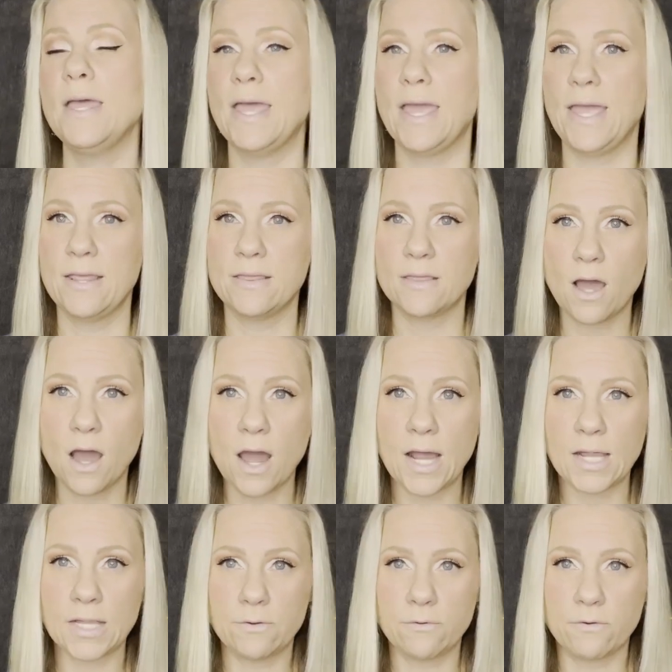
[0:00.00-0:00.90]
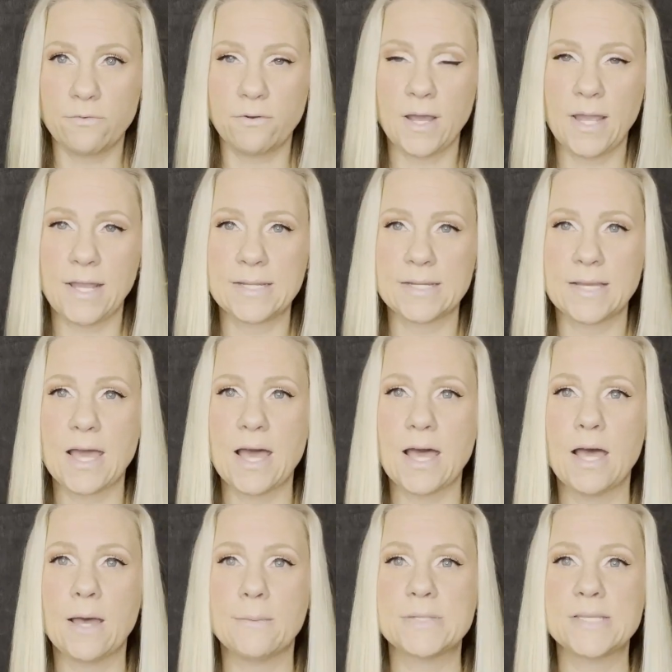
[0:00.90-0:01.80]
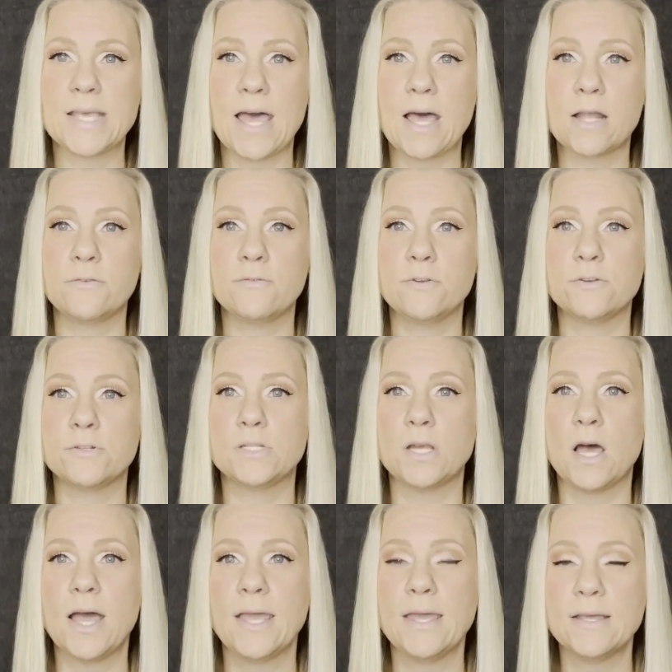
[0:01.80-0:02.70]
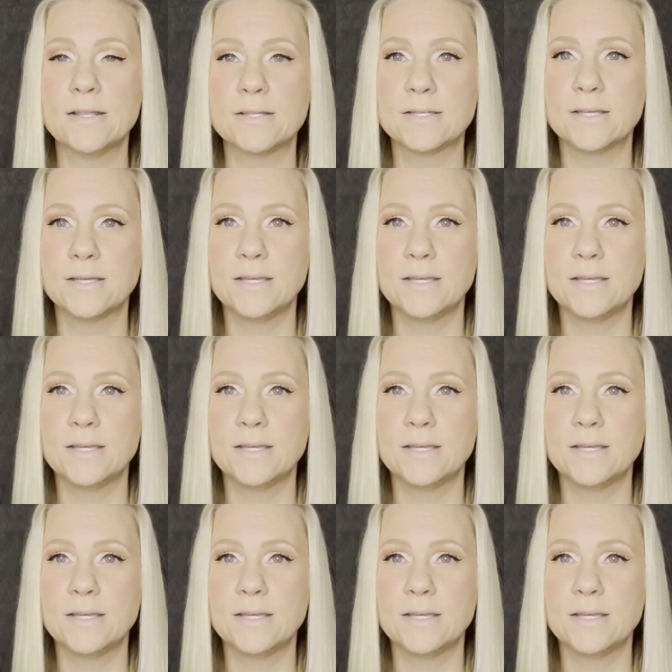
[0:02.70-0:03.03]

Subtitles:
and the highly refined carbs out of your diet.